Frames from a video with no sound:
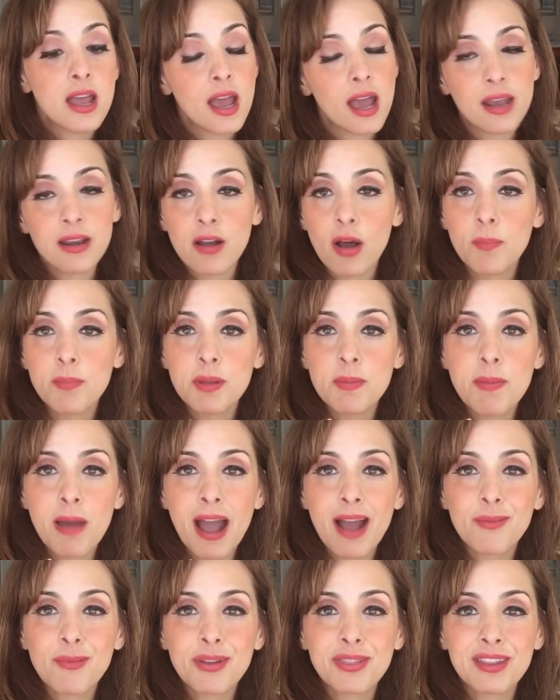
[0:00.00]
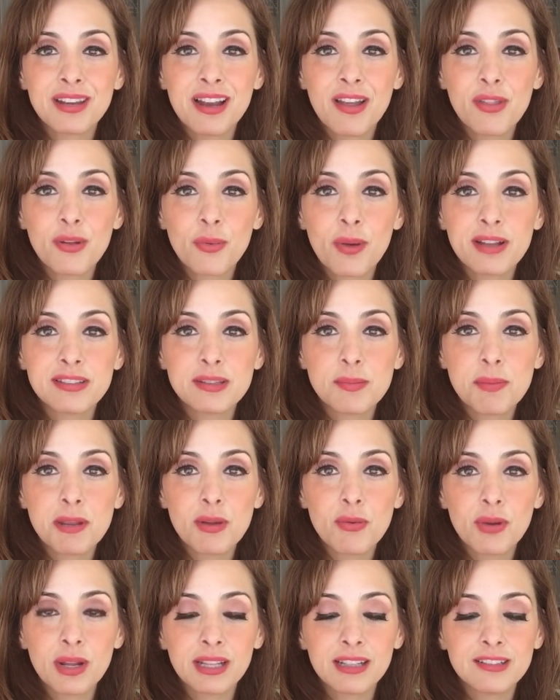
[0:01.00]
and I'll be back with another
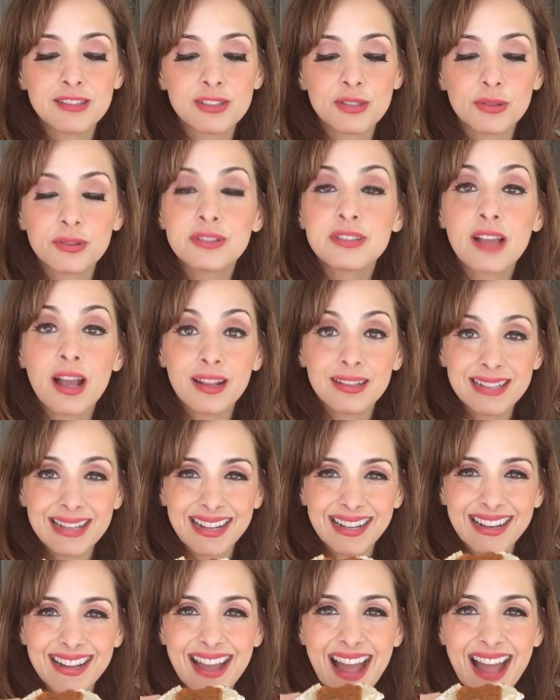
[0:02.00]
recipe really soon. Sahten.